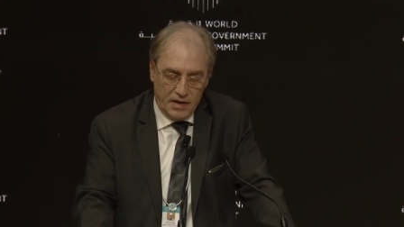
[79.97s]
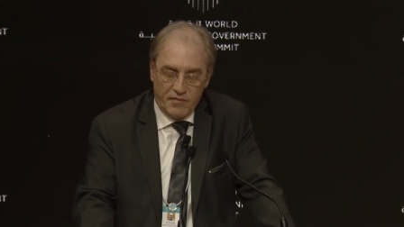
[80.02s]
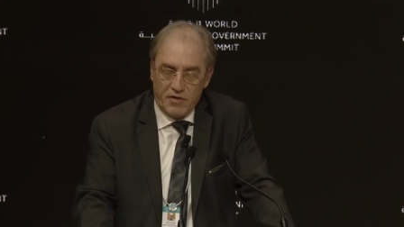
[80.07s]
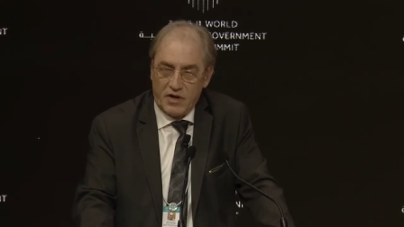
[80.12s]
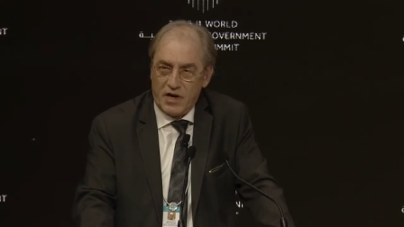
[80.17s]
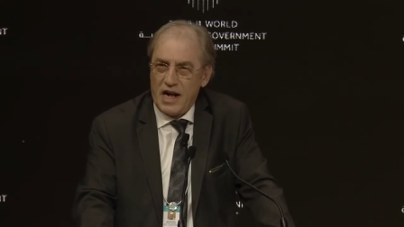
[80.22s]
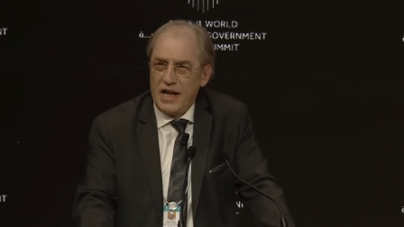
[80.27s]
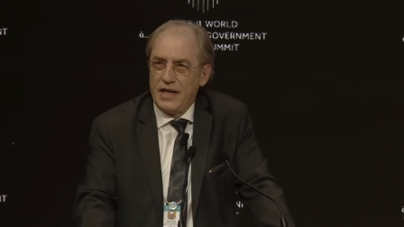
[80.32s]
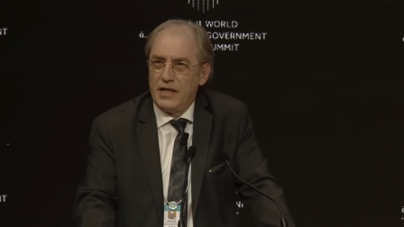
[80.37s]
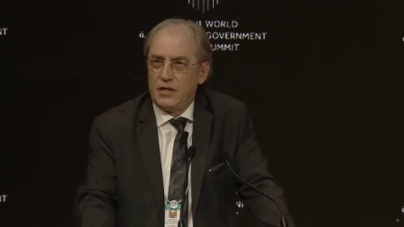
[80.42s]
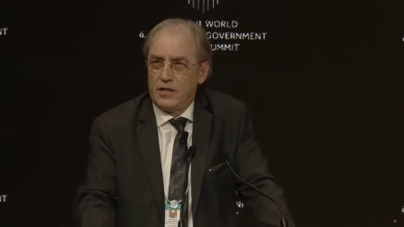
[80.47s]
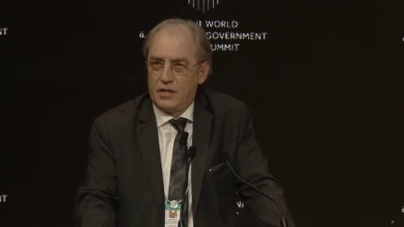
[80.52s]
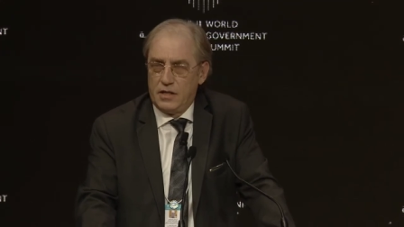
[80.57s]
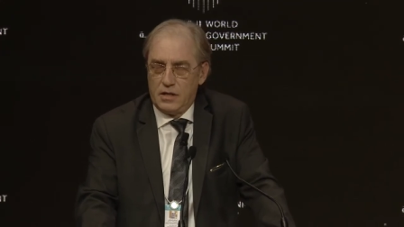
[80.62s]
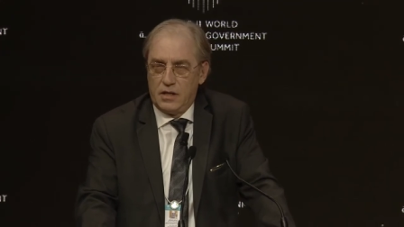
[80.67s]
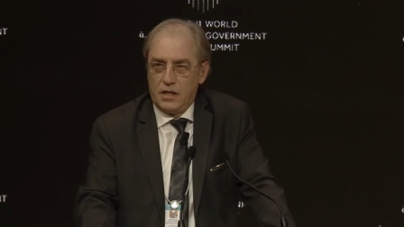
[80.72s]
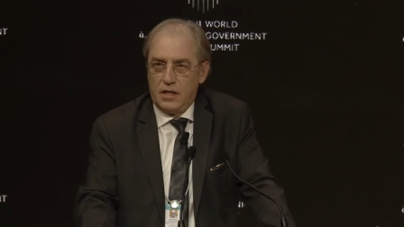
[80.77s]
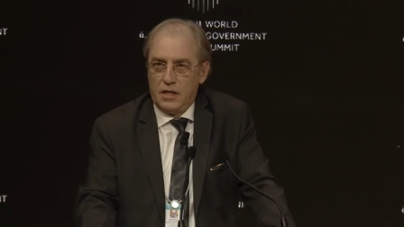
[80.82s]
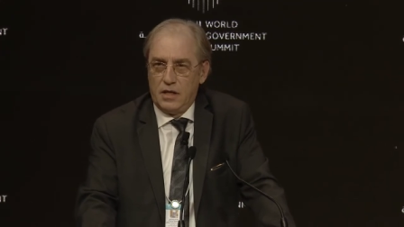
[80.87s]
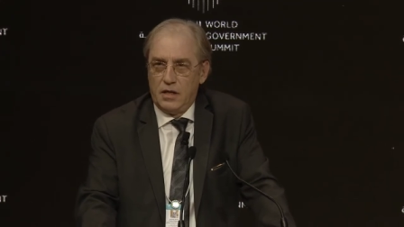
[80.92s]
a
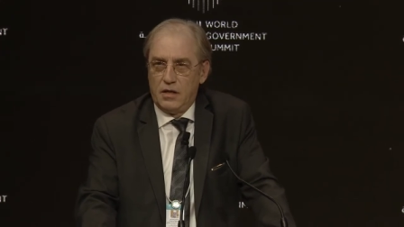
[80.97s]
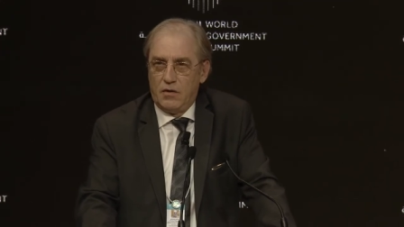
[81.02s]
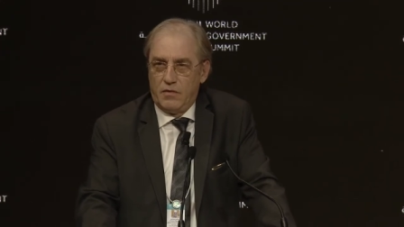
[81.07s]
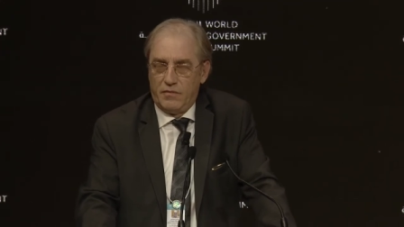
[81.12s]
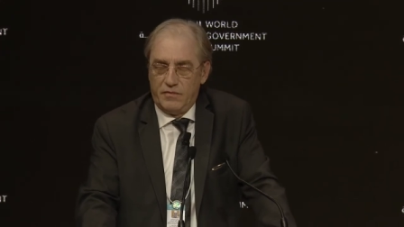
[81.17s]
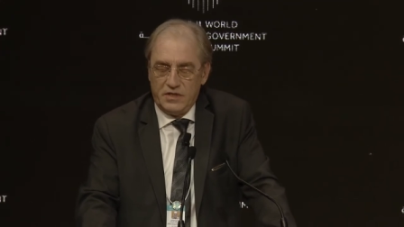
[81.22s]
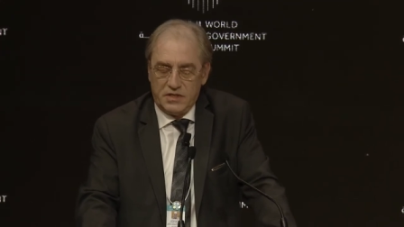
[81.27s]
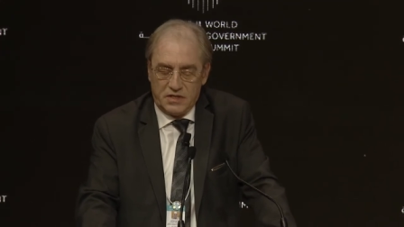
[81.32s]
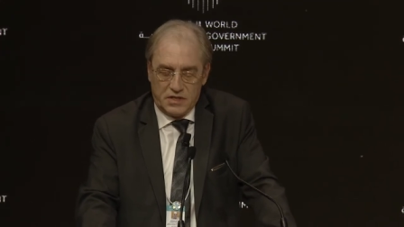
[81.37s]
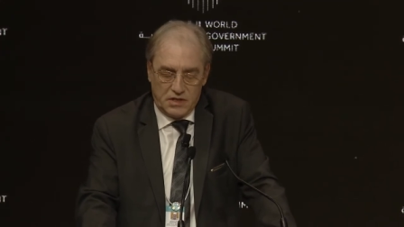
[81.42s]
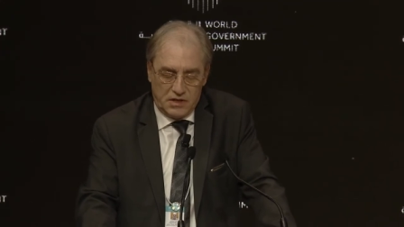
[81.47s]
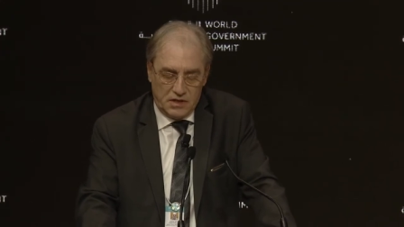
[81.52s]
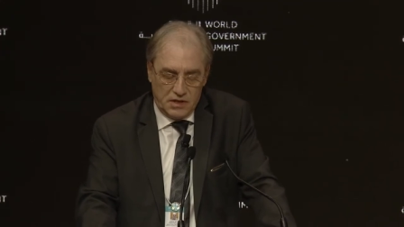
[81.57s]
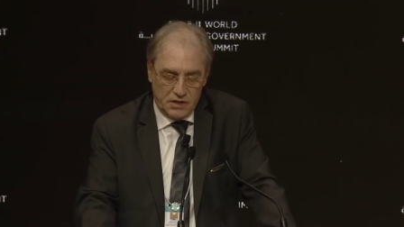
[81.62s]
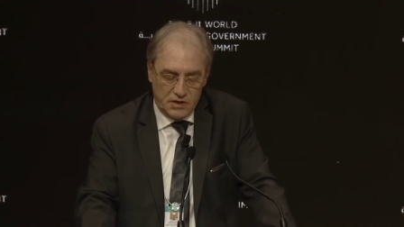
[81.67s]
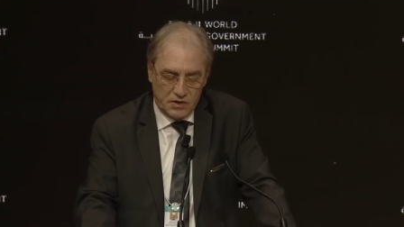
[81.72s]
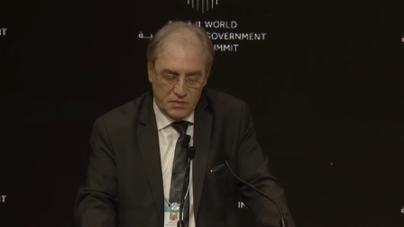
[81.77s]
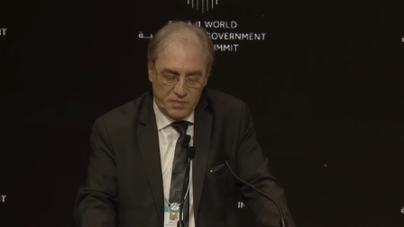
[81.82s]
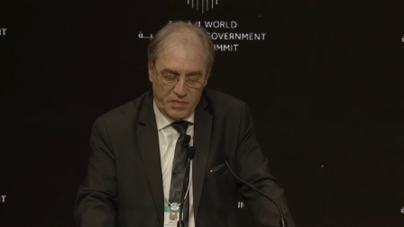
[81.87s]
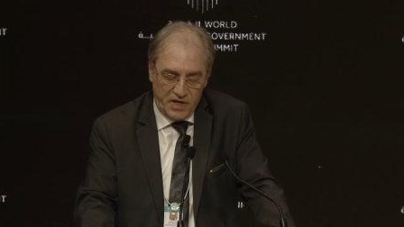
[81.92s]
variety of
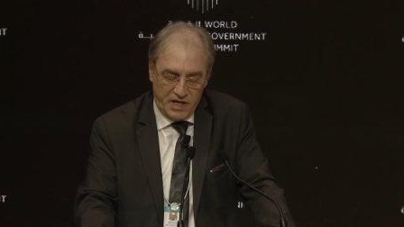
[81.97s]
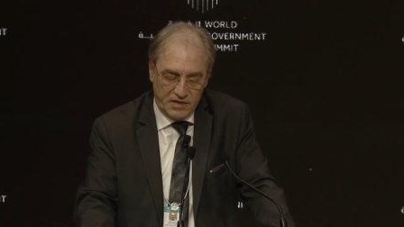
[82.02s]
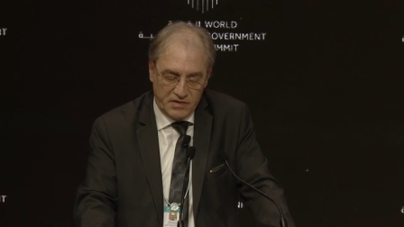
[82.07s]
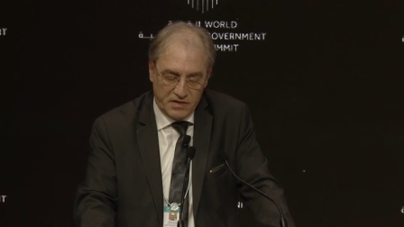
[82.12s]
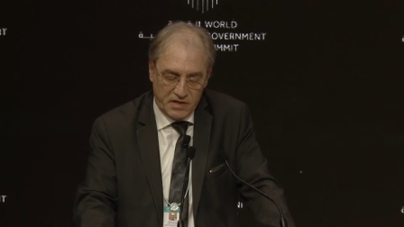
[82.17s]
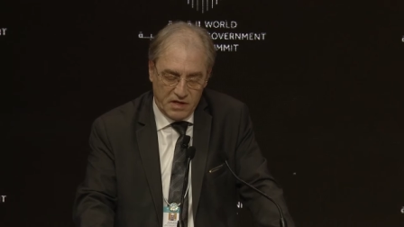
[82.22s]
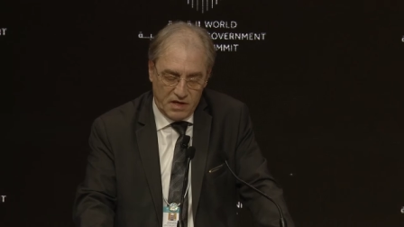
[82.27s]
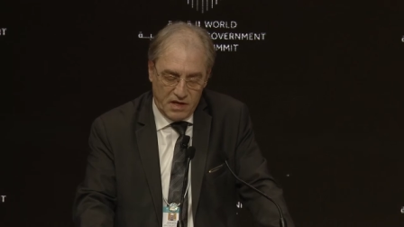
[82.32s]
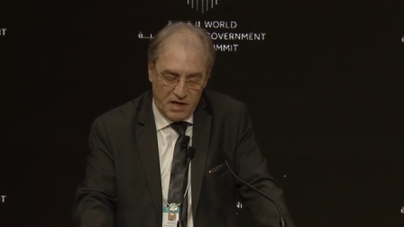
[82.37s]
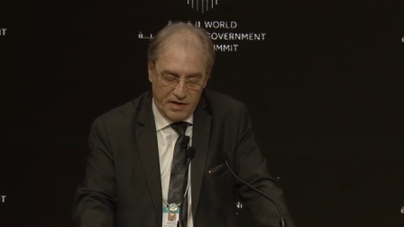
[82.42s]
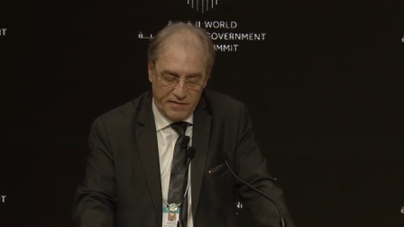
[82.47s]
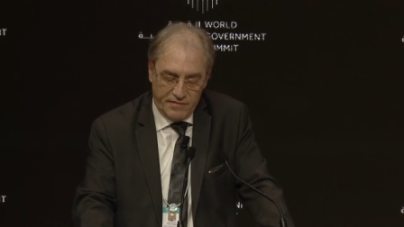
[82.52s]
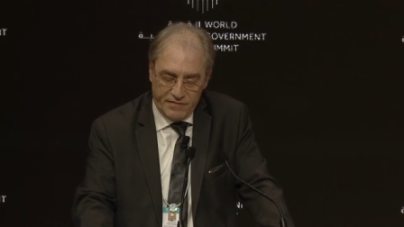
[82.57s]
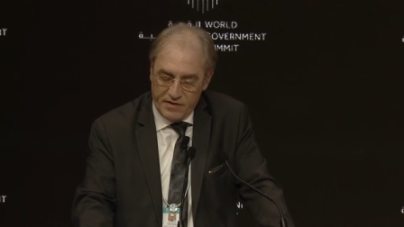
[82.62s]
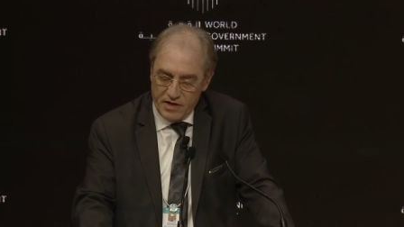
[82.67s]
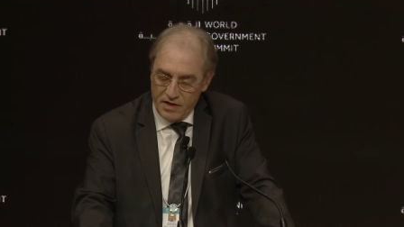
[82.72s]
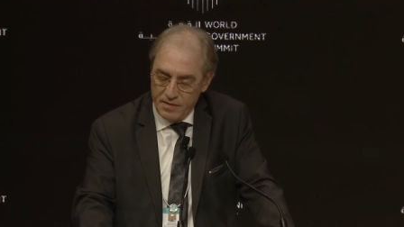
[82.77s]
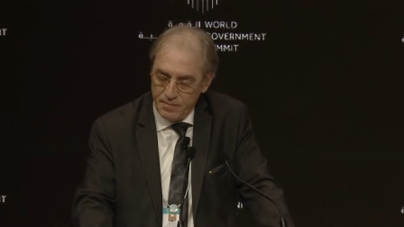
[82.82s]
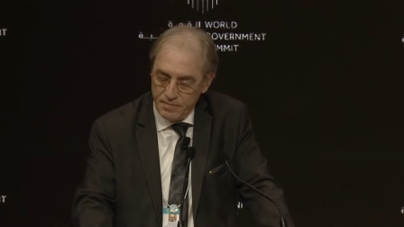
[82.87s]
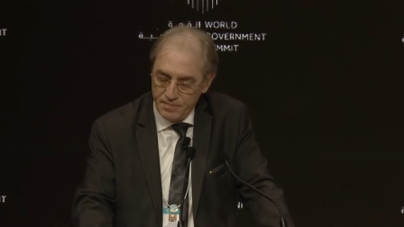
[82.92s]
visiting
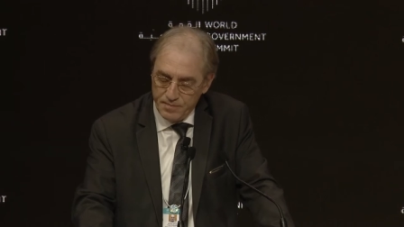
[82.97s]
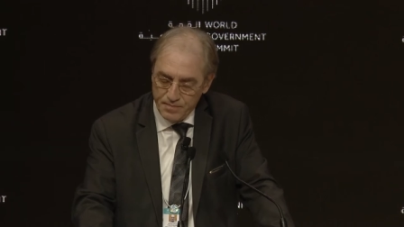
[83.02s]
spacecraft